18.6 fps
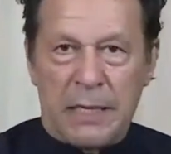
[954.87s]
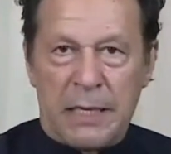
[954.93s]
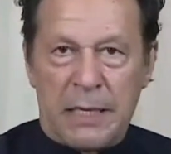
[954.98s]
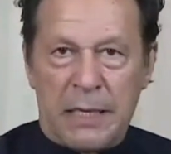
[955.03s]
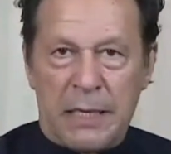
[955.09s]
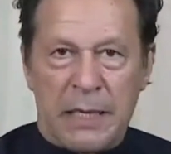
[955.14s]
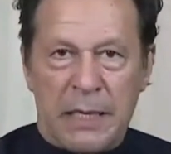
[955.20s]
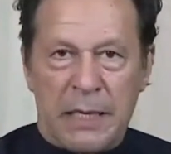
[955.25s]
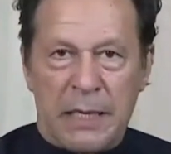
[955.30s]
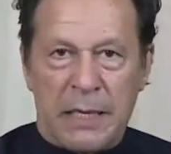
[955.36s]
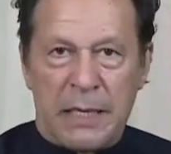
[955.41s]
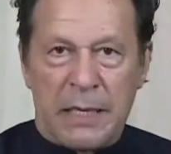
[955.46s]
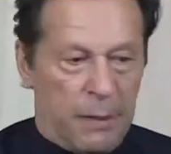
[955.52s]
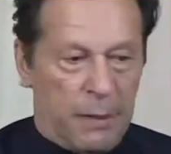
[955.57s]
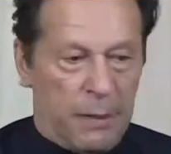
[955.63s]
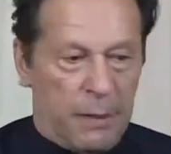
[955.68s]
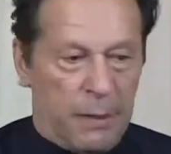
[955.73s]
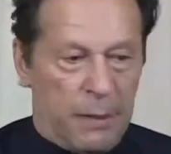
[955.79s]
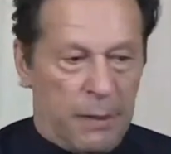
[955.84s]

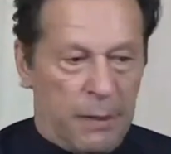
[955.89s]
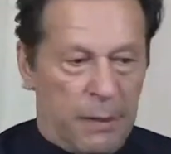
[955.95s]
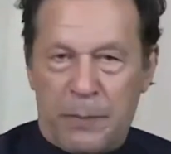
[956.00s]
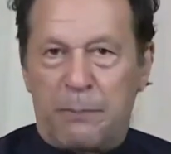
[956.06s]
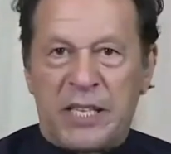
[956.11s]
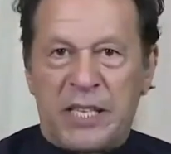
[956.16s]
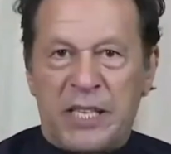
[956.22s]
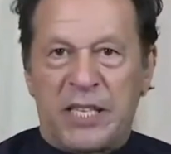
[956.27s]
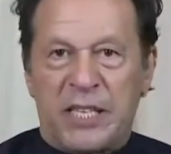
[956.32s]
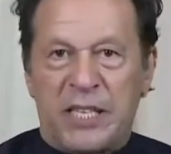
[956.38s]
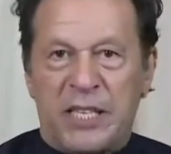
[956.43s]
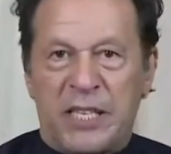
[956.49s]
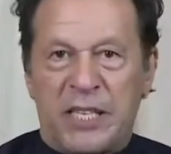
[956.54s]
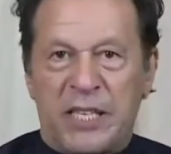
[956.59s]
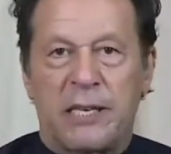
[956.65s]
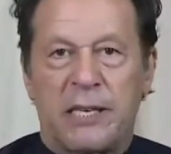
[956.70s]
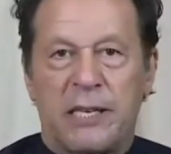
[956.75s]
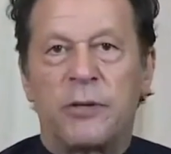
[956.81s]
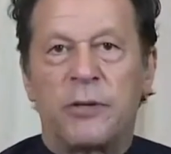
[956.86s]
a person in the
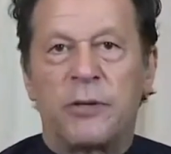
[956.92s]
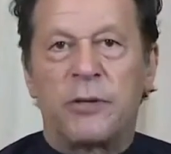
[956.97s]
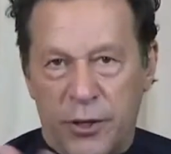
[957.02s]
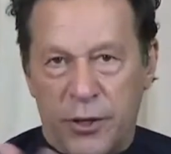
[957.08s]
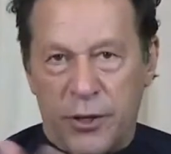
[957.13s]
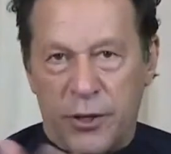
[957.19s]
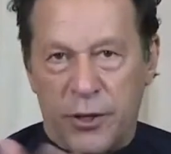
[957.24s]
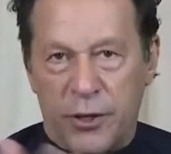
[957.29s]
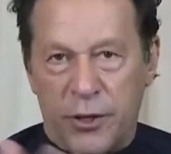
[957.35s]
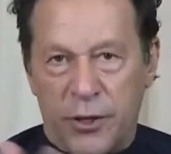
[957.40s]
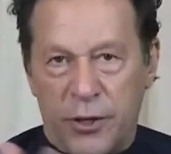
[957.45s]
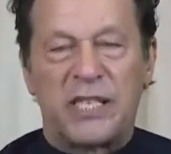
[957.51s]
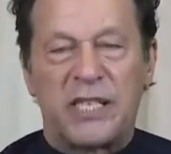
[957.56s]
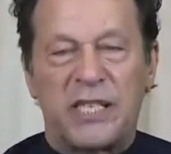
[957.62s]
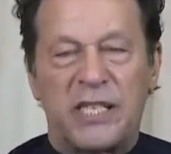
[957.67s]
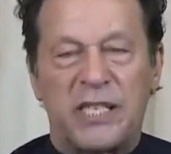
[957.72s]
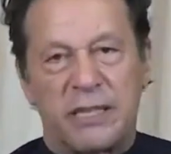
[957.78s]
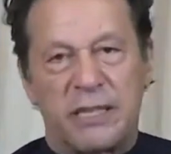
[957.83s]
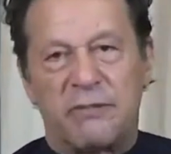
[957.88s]
crowd, and you can
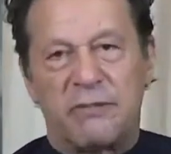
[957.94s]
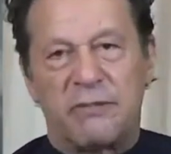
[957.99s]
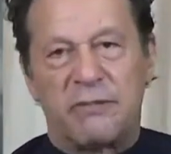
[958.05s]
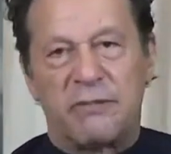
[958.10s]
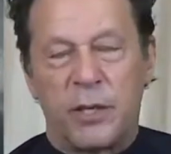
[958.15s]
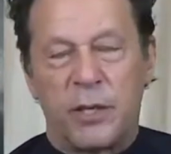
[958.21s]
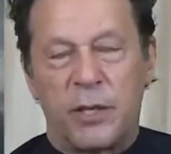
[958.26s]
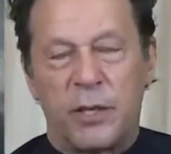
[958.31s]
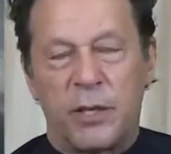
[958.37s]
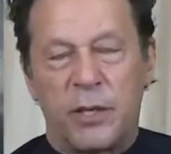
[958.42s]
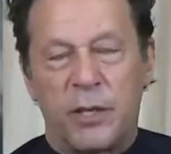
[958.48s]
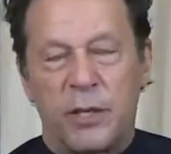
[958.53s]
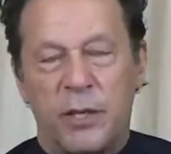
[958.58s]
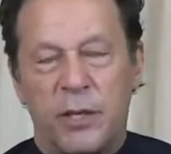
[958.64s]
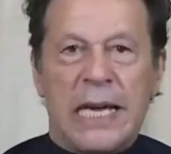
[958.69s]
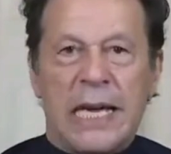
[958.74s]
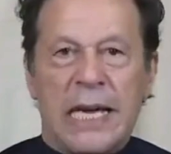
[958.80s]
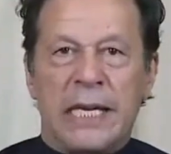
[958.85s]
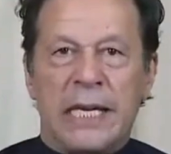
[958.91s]
see it in the video,
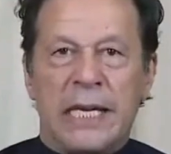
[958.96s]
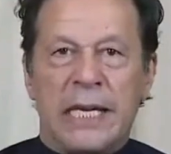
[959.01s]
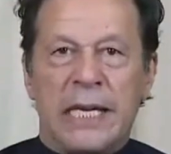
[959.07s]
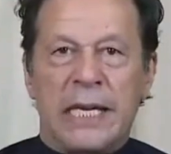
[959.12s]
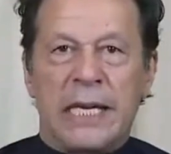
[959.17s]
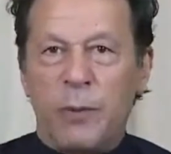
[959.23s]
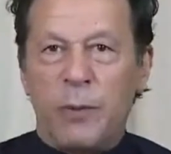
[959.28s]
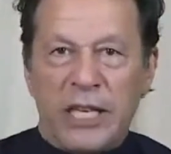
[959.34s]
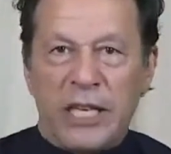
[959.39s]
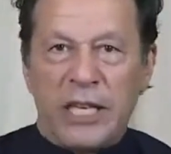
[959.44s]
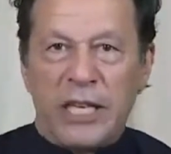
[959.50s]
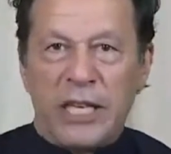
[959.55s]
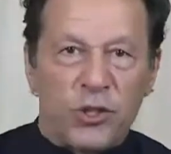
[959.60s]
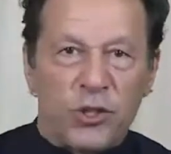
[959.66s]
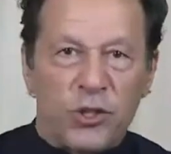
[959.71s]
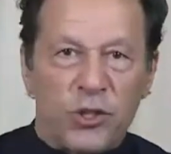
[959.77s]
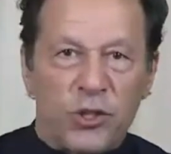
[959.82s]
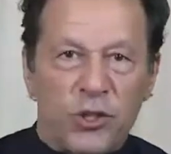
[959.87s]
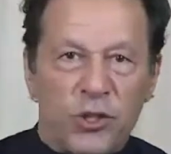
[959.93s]
when he
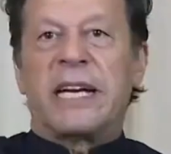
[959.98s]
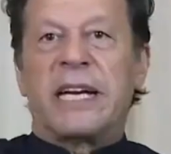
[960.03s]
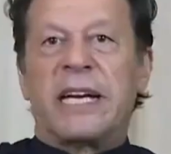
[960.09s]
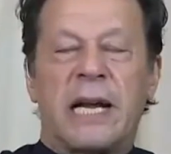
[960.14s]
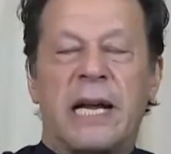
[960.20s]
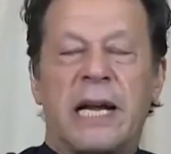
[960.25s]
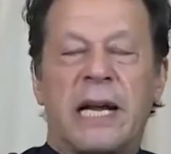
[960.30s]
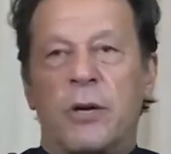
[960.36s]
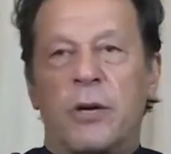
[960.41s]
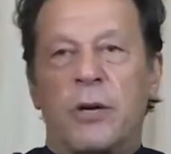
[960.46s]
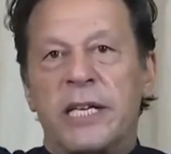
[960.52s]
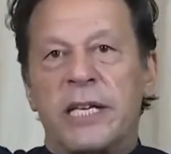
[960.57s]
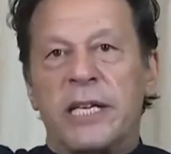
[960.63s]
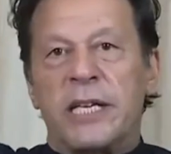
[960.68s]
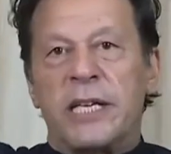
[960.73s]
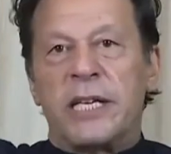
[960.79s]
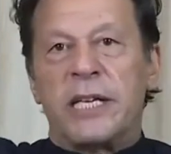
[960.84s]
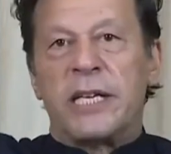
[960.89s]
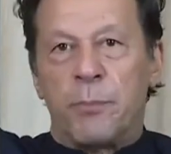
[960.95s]
saw him taking the gun out,
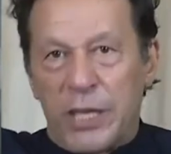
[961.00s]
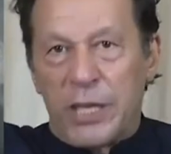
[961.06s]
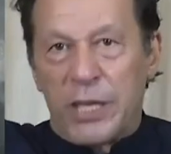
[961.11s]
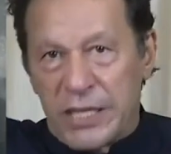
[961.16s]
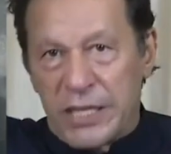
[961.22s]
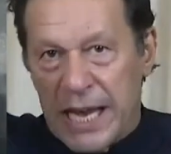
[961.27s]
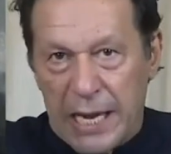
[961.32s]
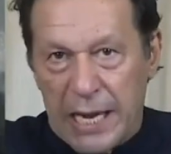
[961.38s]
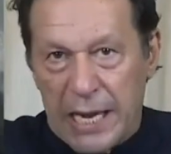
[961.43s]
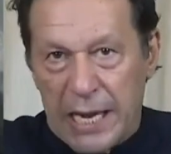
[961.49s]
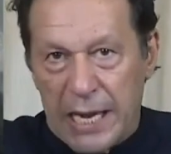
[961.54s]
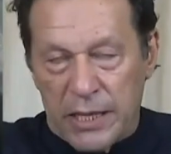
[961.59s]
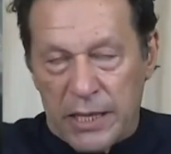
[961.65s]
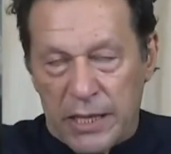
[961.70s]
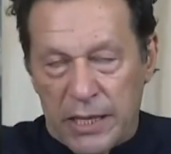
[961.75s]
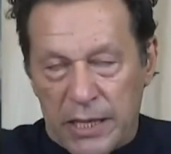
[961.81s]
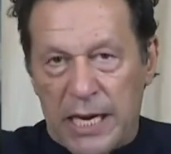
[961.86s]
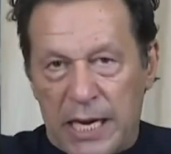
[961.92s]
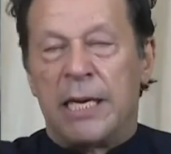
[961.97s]
he put his hand on the
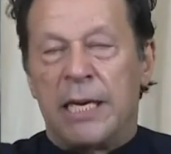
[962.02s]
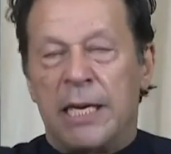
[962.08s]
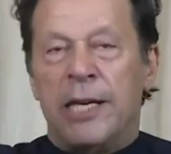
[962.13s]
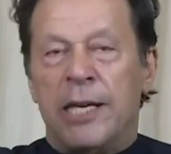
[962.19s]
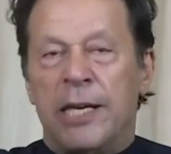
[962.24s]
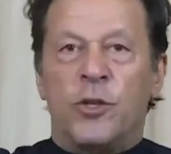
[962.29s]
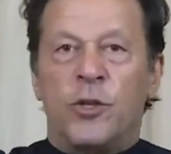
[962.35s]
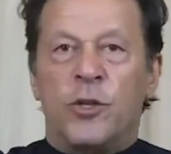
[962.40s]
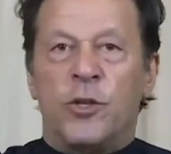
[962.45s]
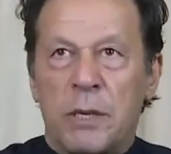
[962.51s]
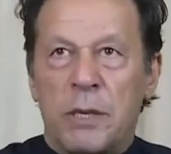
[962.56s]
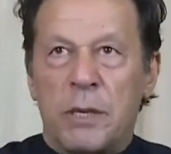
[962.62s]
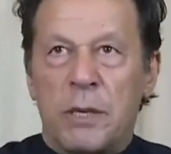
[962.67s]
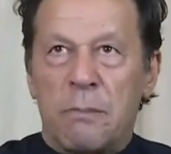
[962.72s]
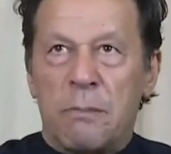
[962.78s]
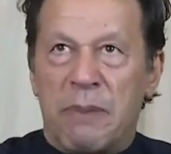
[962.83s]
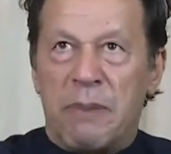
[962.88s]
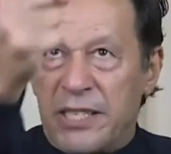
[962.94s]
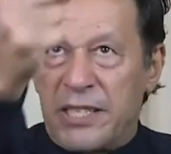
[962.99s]
gun, so the
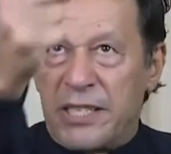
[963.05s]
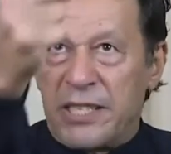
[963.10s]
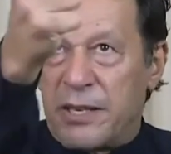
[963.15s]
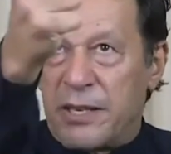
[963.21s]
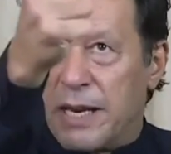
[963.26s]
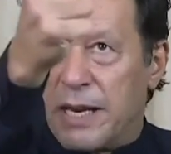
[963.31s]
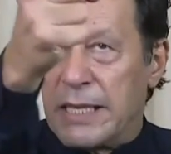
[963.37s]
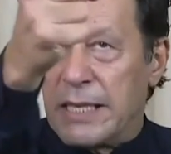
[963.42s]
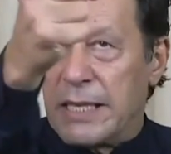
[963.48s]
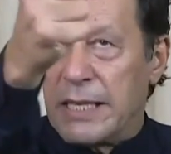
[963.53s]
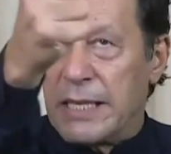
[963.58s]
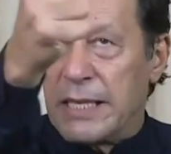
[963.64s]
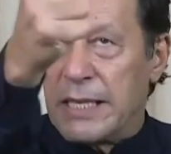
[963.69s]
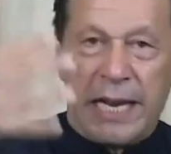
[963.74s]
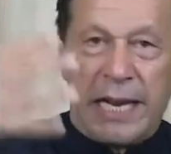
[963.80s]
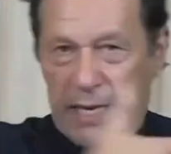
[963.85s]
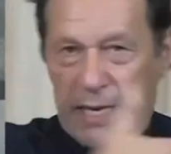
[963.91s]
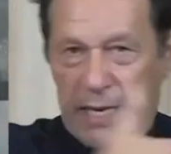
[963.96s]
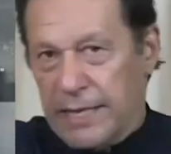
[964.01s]
burst, rather than
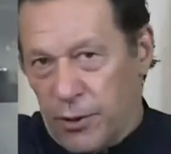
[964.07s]
hitting